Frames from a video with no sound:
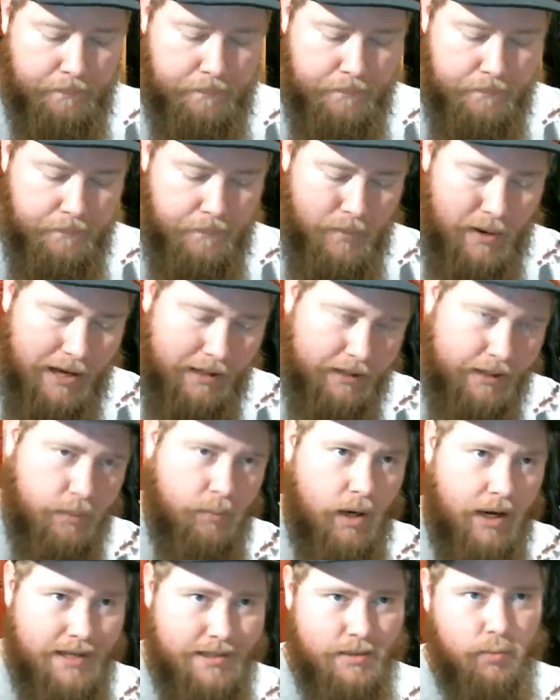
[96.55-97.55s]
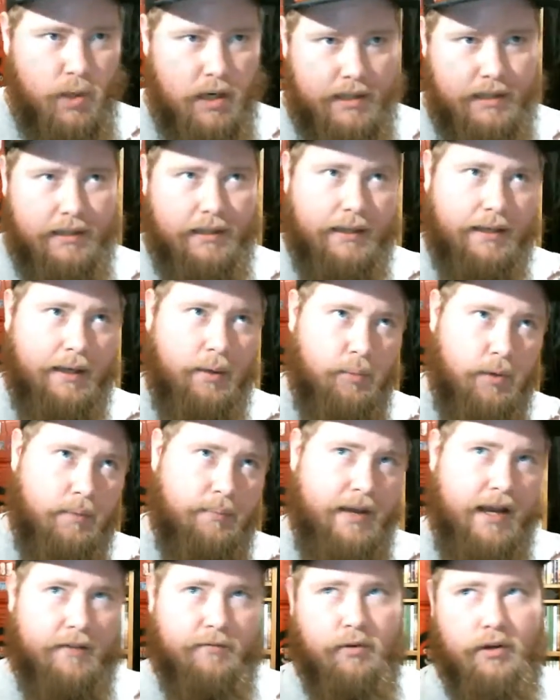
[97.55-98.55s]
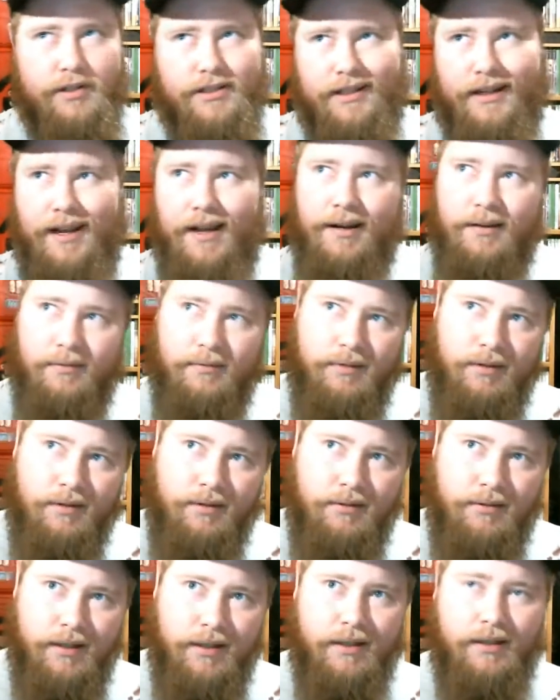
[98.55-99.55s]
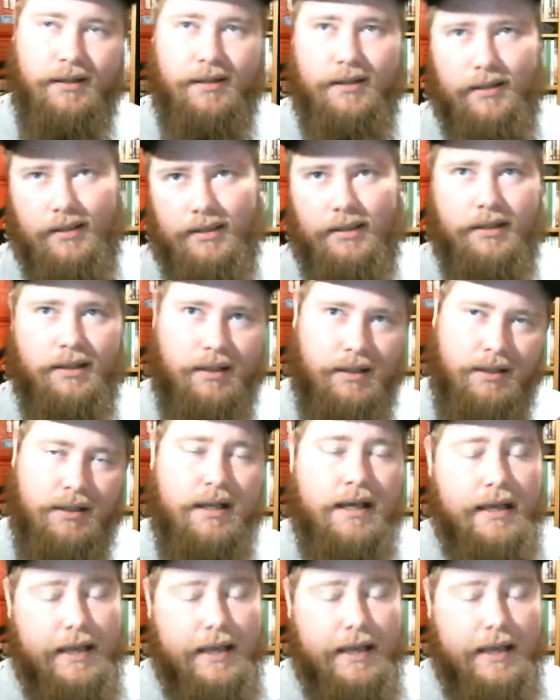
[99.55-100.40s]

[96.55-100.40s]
Well, it was and wasn't. Like, it went back for. I was like, I don't know.